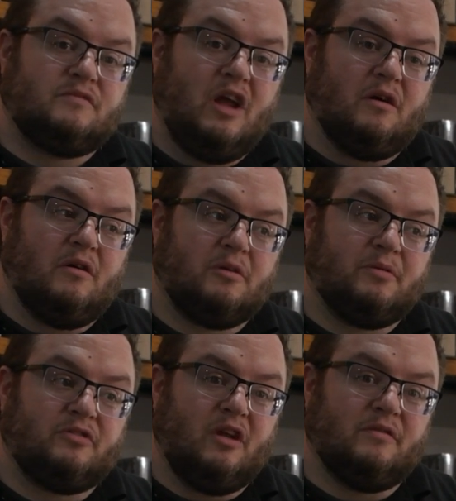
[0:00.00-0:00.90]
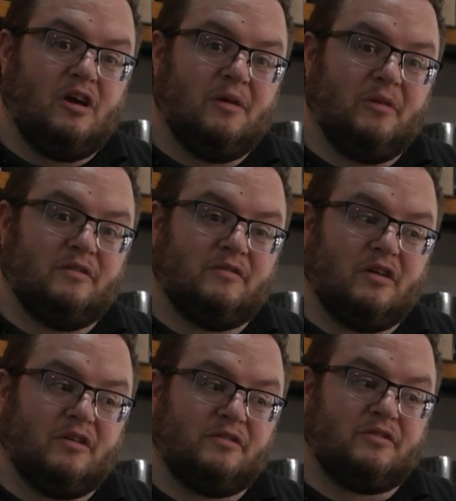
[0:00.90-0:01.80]
Yeah, 100%.
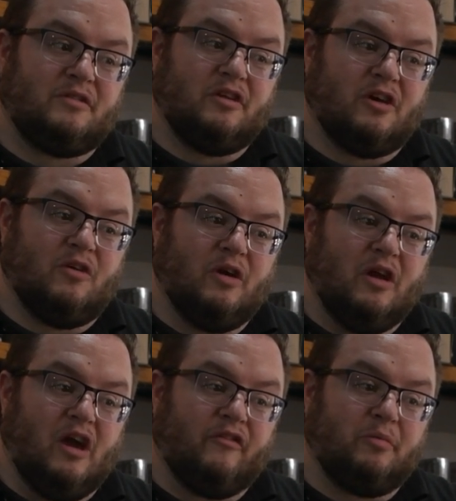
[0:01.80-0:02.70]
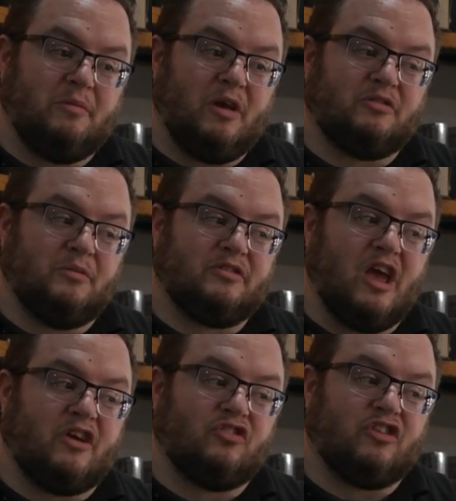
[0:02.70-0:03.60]
There's, everybody makes a
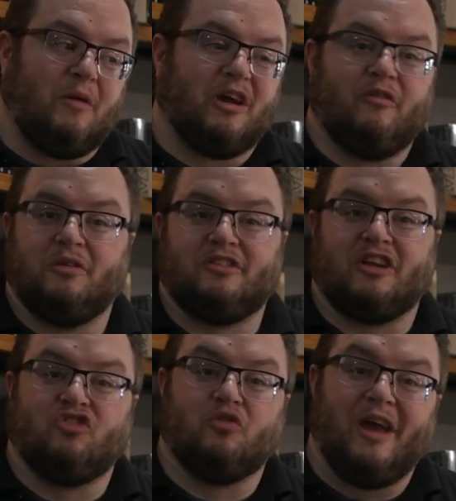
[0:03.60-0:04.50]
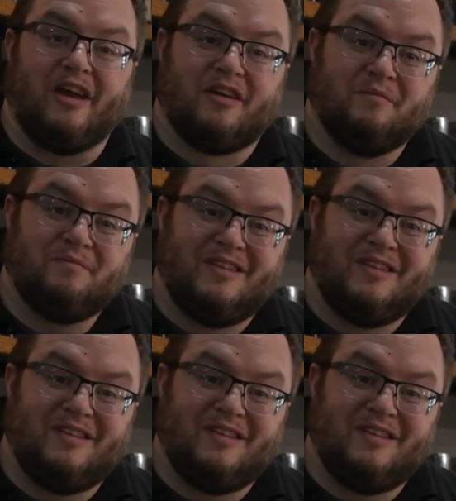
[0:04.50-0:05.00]
mistake. It's just how big of a mistake did you make?